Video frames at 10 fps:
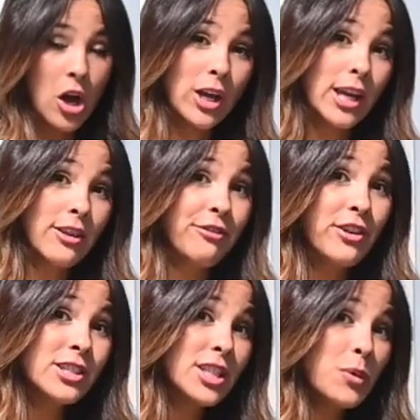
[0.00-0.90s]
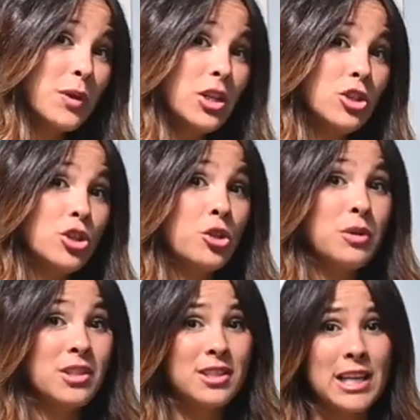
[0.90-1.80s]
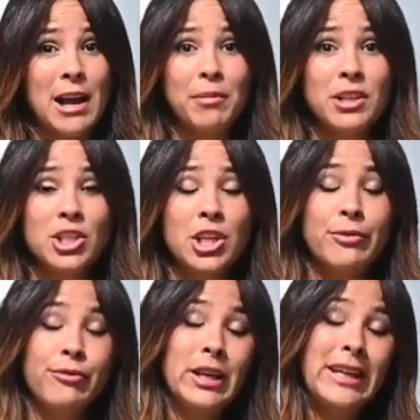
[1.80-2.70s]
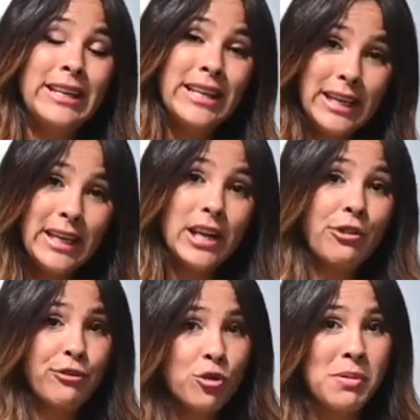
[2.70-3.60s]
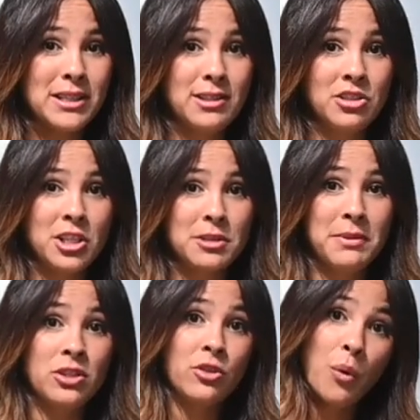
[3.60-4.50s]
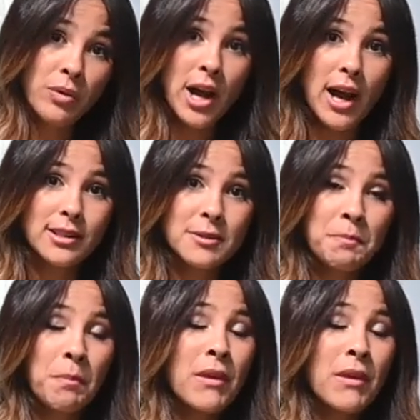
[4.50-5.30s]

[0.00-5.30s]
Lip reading: Okay, the first thing we need to do is establish if we need a full bust adjustment or not.